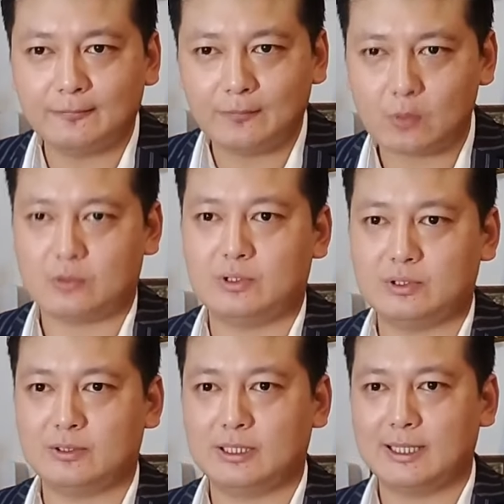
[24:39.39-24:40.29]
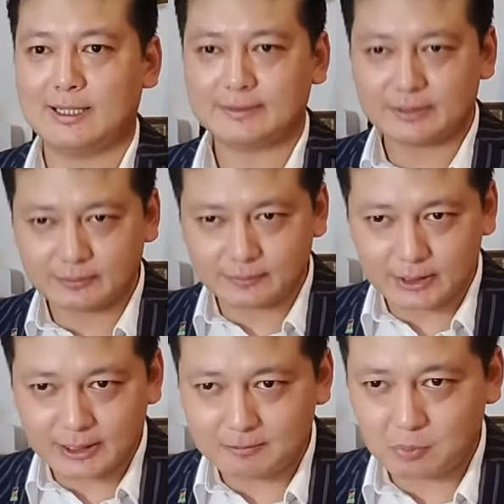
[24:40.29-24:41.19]
voters. Okay, guys, this is
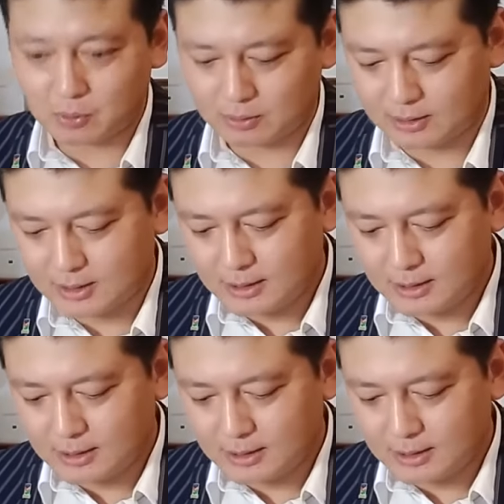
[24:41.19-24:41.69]
very important.